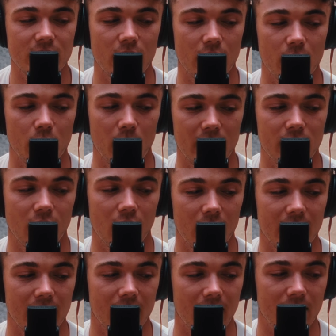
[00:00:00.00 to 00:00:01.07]
are going way
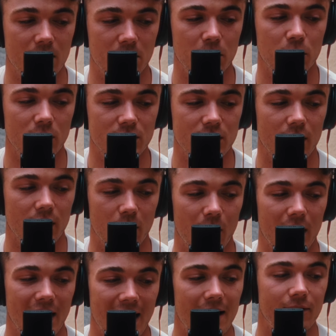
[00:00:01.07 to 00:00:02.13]
right, and the ball is going way
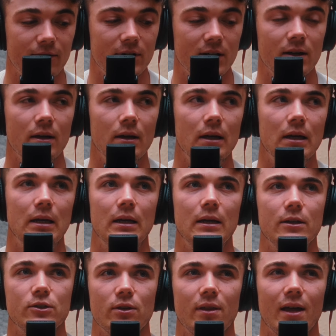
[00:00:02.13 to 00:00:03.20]
left.
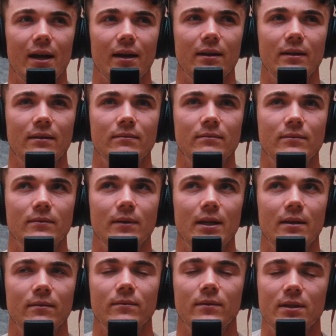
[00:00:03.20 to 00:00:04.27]
So that,
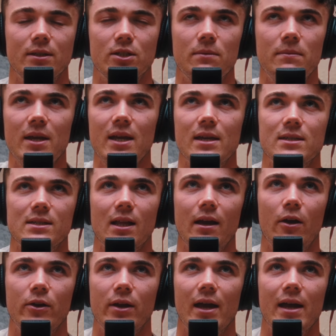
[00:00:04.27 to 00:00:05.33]
to me, is like
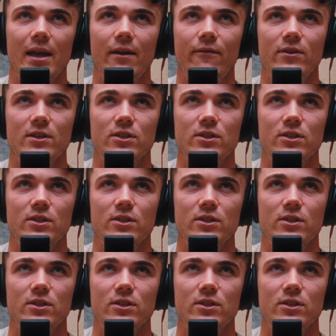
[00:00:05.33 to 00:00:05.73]
okay, if it's